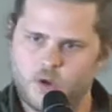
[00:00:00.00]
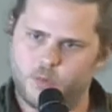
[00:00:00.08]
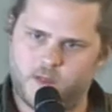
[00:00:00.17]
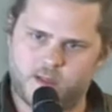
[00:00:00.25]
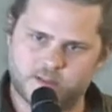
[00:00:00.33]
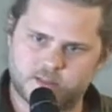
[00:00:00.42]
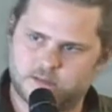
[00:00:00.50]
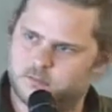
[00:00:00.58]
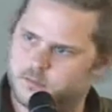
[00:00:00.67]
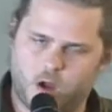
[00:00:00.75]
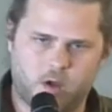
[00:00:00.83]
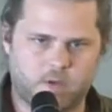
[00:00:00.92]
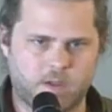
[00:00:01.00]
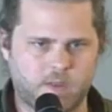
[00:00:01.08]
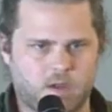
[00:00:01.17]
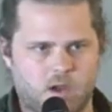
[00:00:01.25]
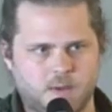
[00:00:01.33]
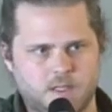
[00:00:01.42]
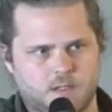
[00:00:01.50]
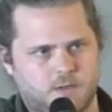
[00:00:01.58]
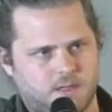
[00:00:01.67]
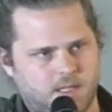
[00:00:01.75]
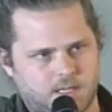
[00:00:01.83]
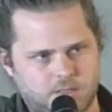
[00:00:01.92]
whether that's arguing in the comments,
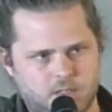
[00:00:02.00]
whether that's